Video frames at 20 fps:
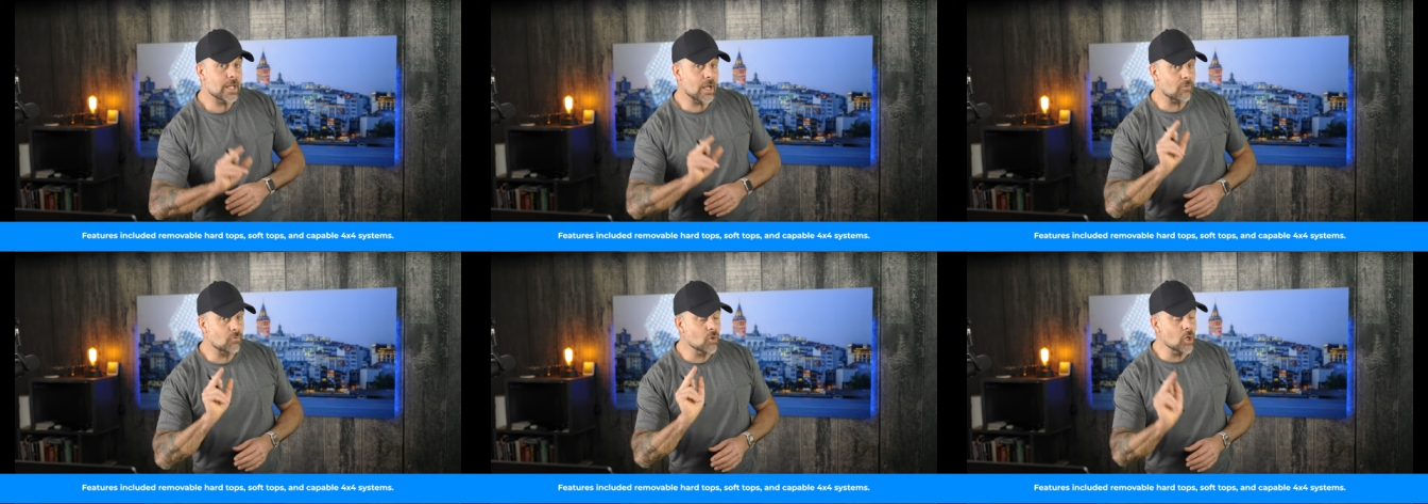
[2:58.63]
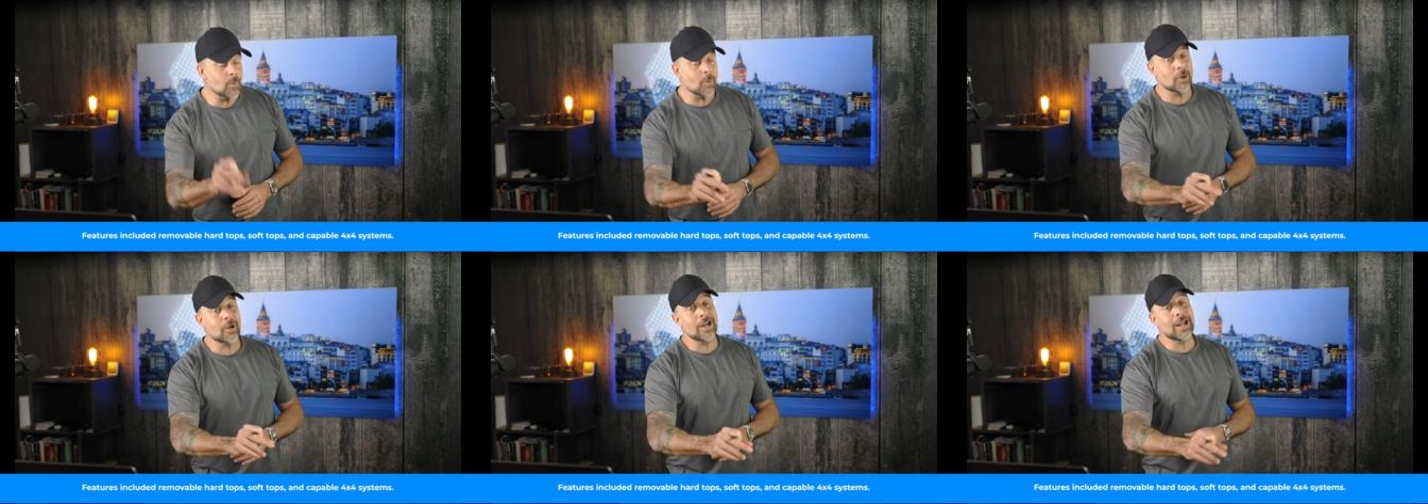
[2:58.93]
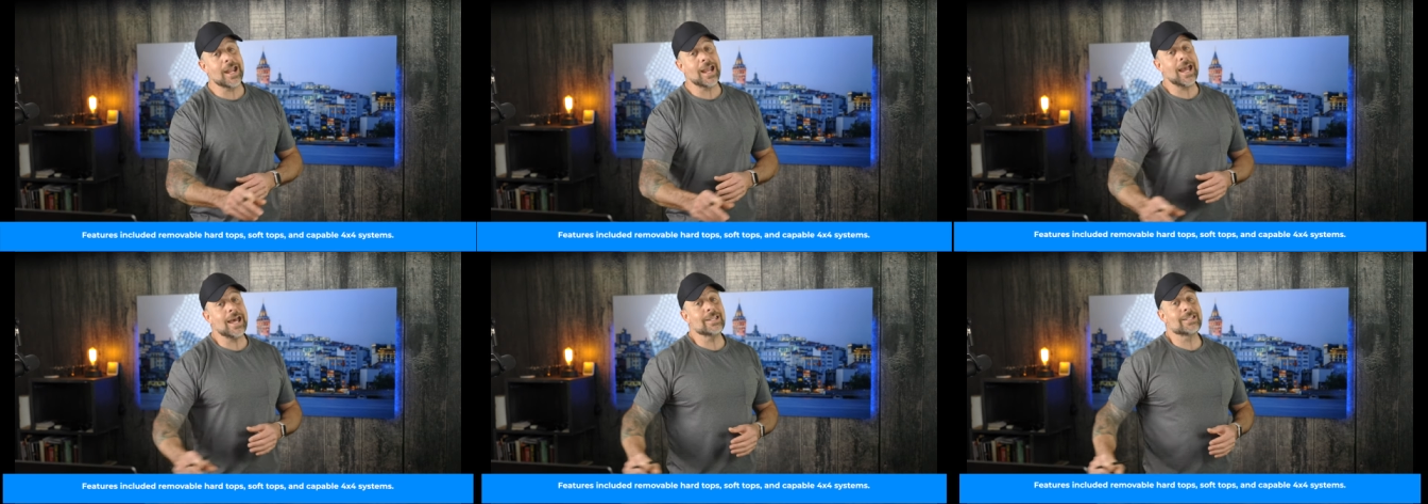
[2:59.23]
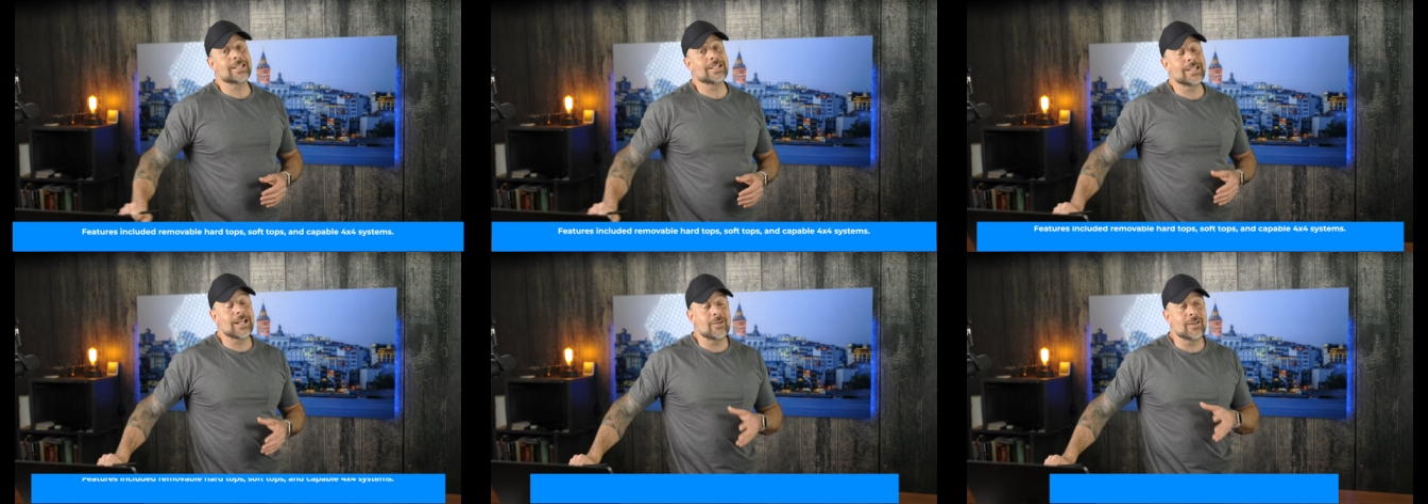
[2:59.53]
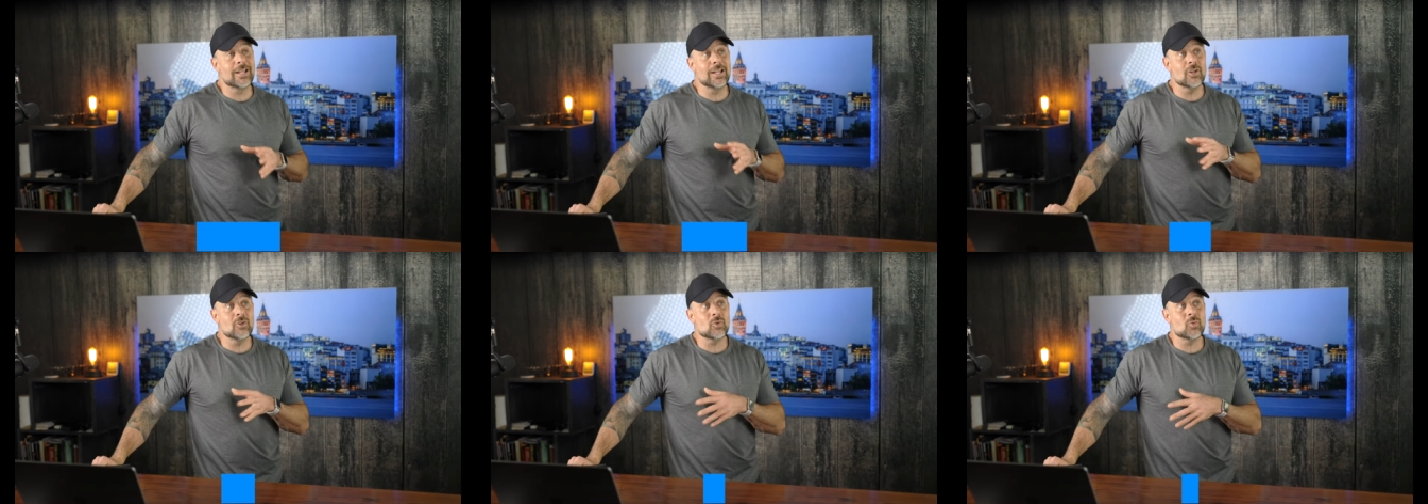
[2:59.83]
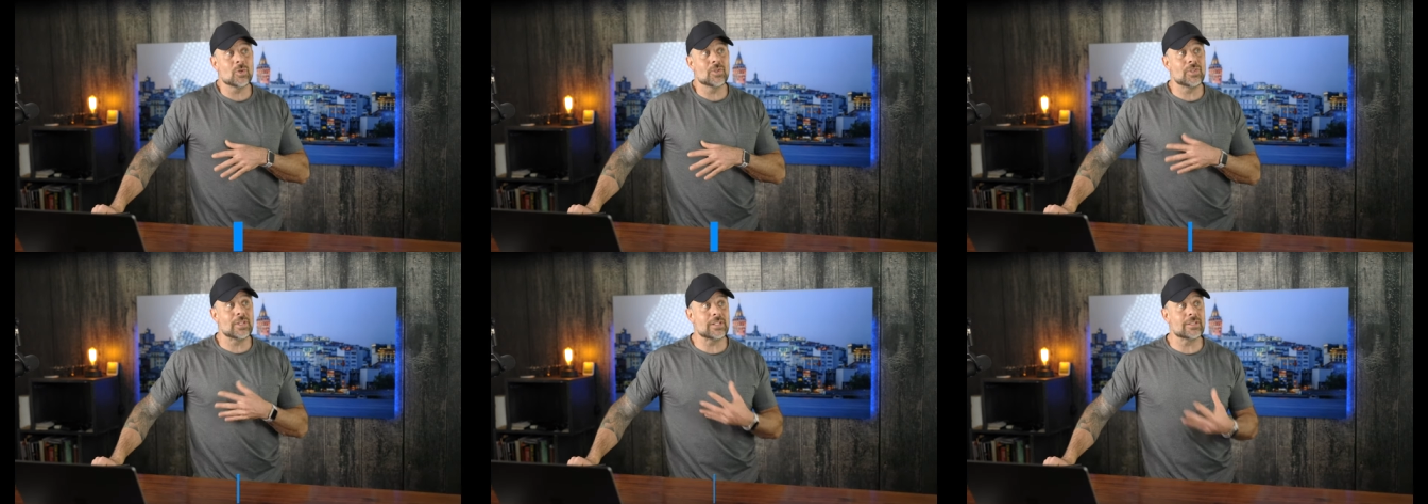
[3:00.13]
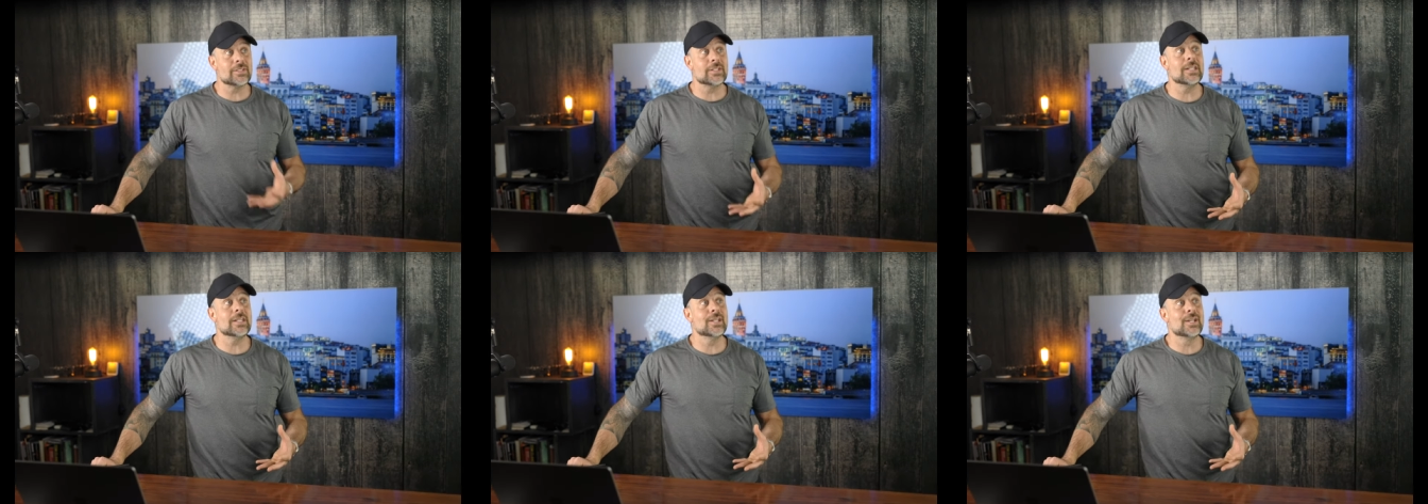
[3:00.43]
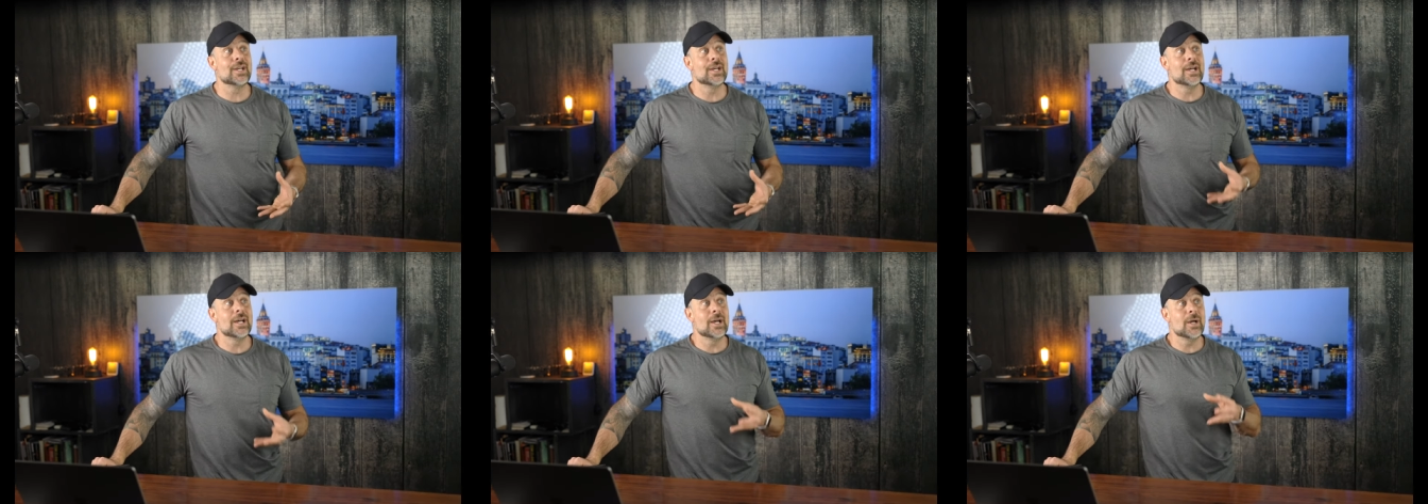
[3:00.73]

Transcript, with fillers: Now, rumor has it, now here's where things get